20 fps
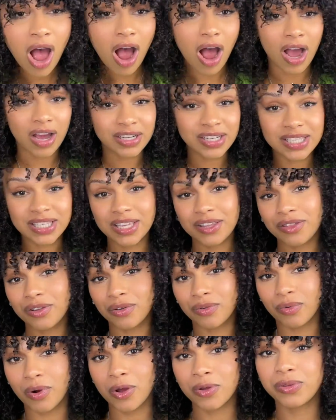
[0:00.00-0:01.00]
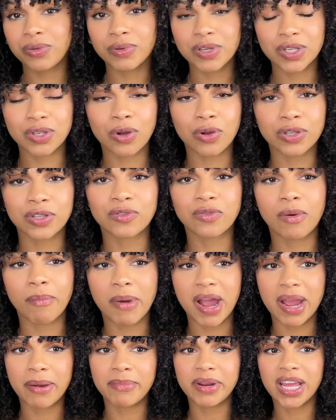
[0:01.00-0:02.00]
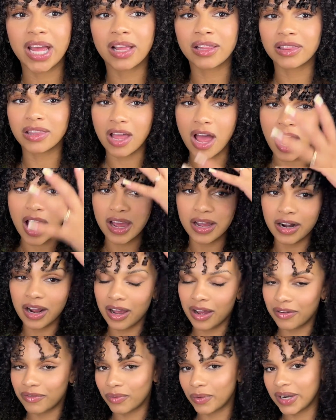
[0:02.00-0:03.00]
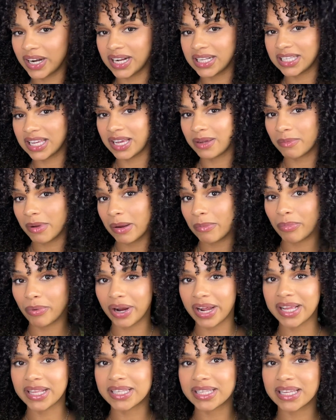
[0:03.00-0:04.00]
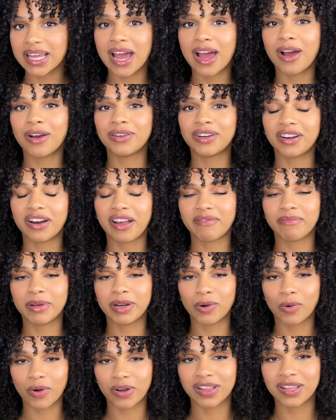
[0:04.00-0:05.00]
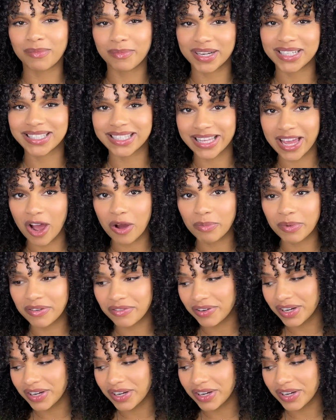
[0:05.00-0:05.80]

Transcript: Honestly, the growth results remind me a lot of when I take my braids down and I've been oiling my scalp every